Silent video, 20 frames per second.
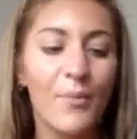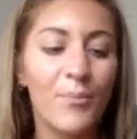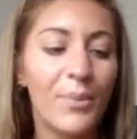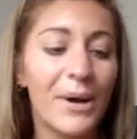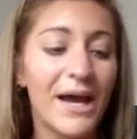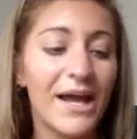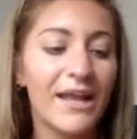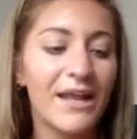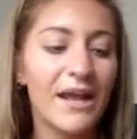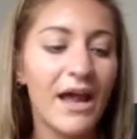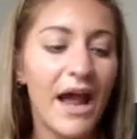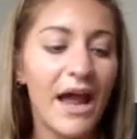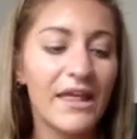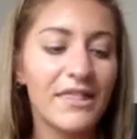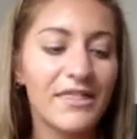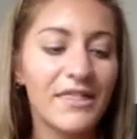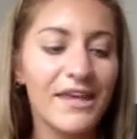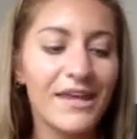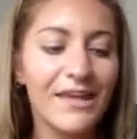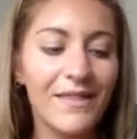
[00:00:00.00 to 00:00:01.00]
But I
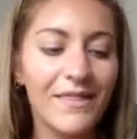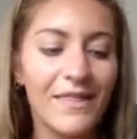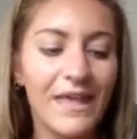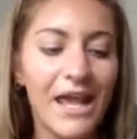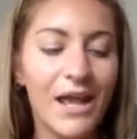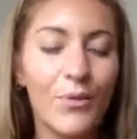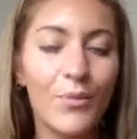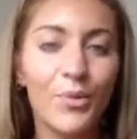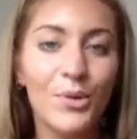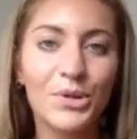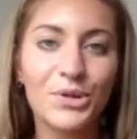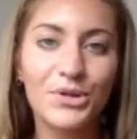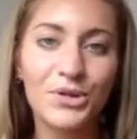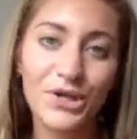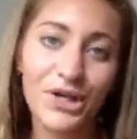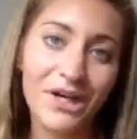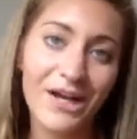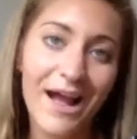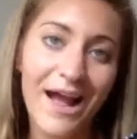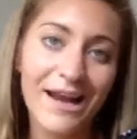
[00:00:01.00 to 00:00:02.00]
think they will
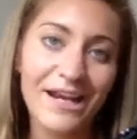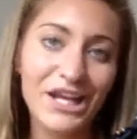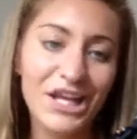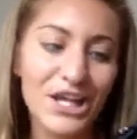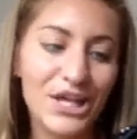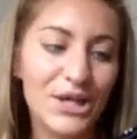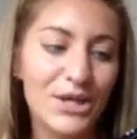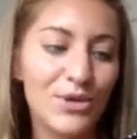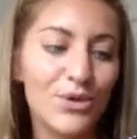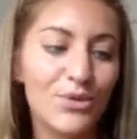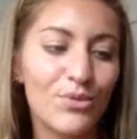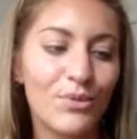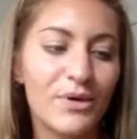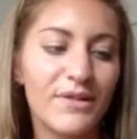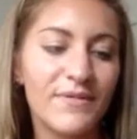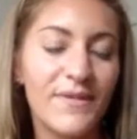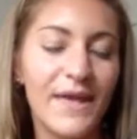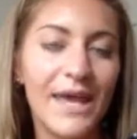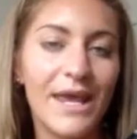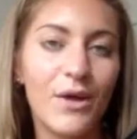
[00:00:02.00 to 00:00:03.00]
look kind of cute
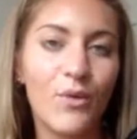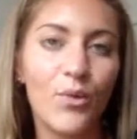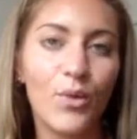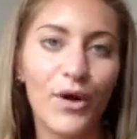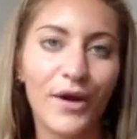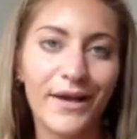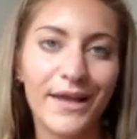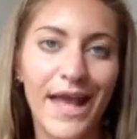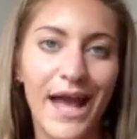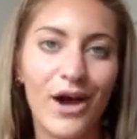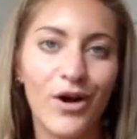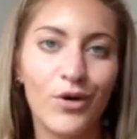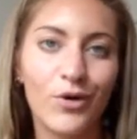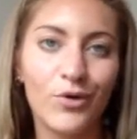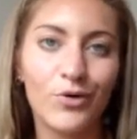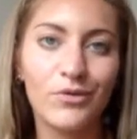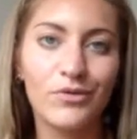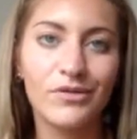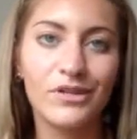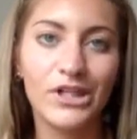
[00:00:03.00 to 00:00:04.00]
with a
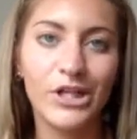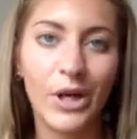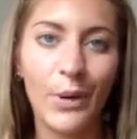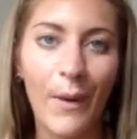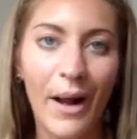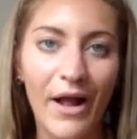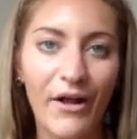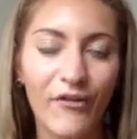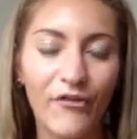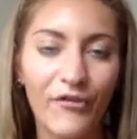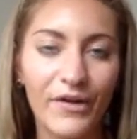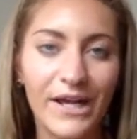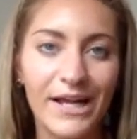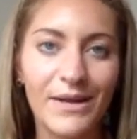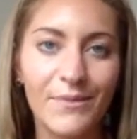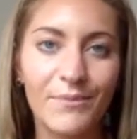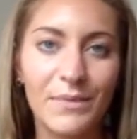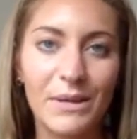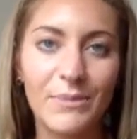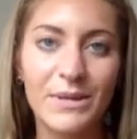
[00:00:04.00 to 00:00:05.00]
workout, you know,
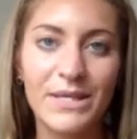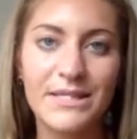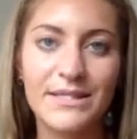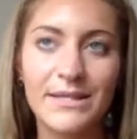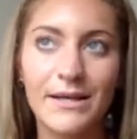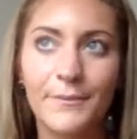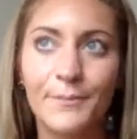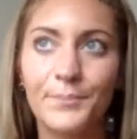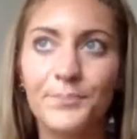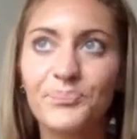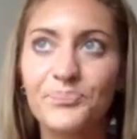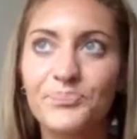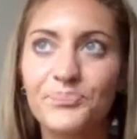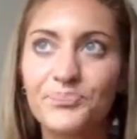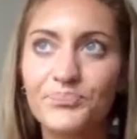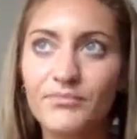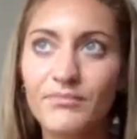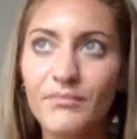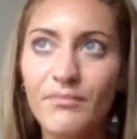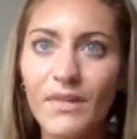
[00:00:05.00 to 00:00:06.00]
outfit, maybe some
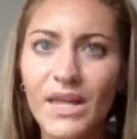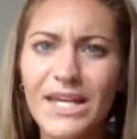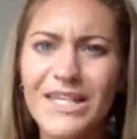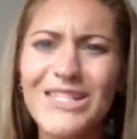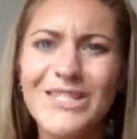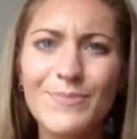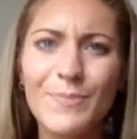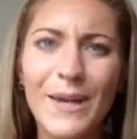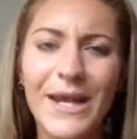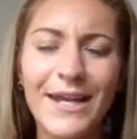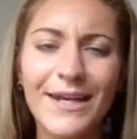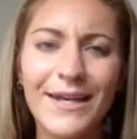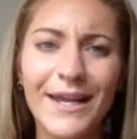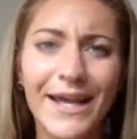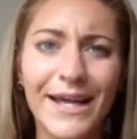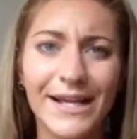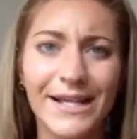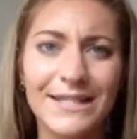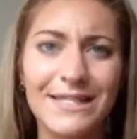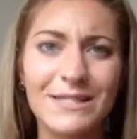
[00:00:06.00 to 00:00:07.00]

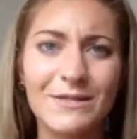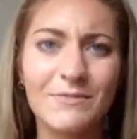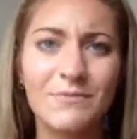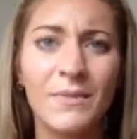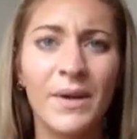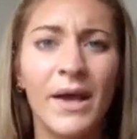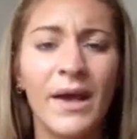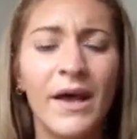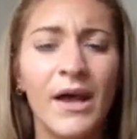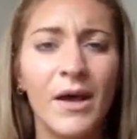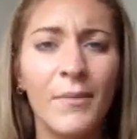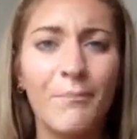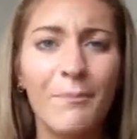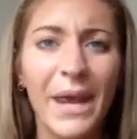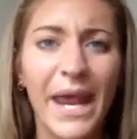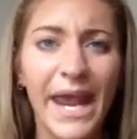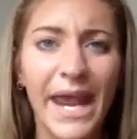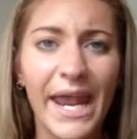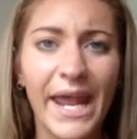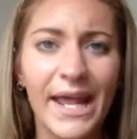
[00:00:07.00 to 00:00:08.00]
spandex
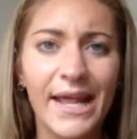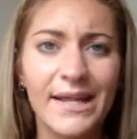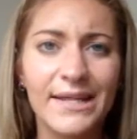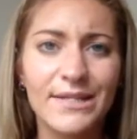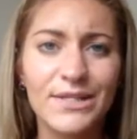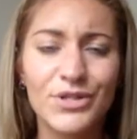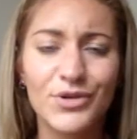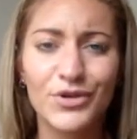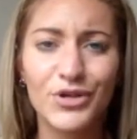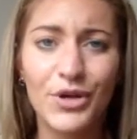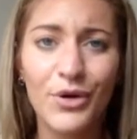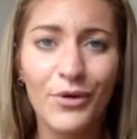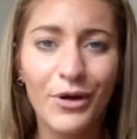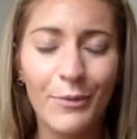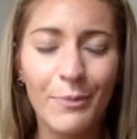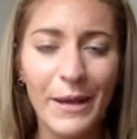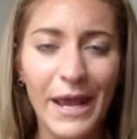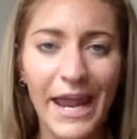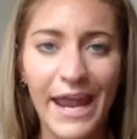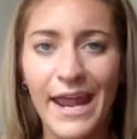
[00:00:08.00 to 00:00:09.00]
pants or
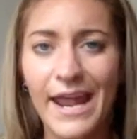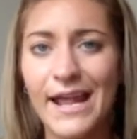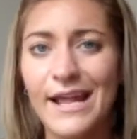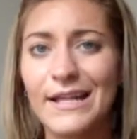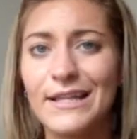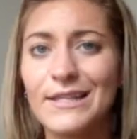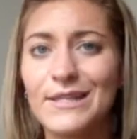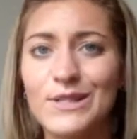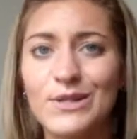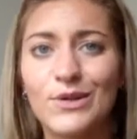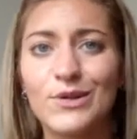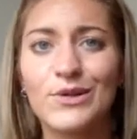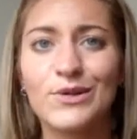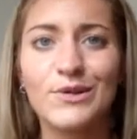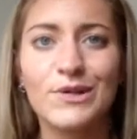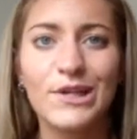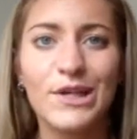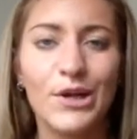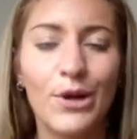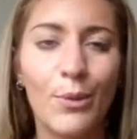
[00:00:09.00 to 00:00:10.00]
yoga pants
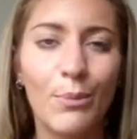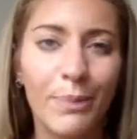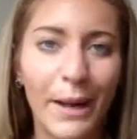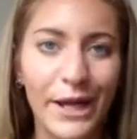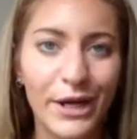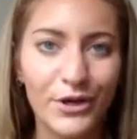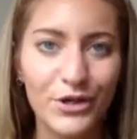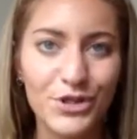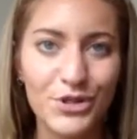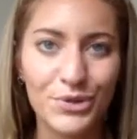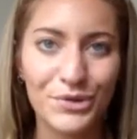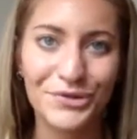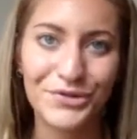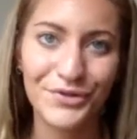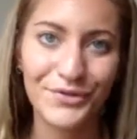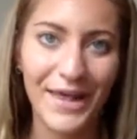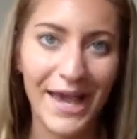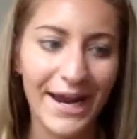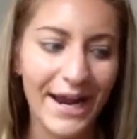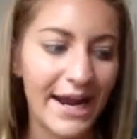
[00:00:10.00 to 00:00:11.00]
or, you know, biker shorts
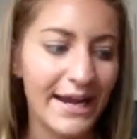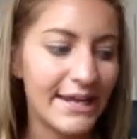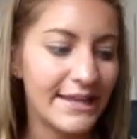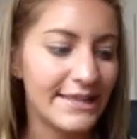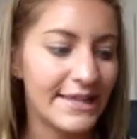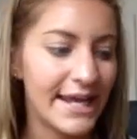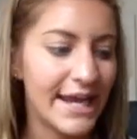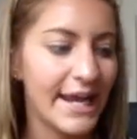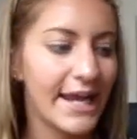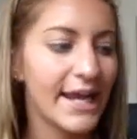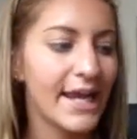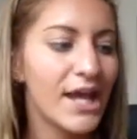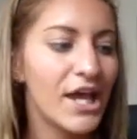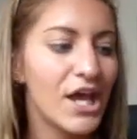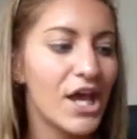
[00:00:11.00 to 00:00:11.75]
or that kind of thing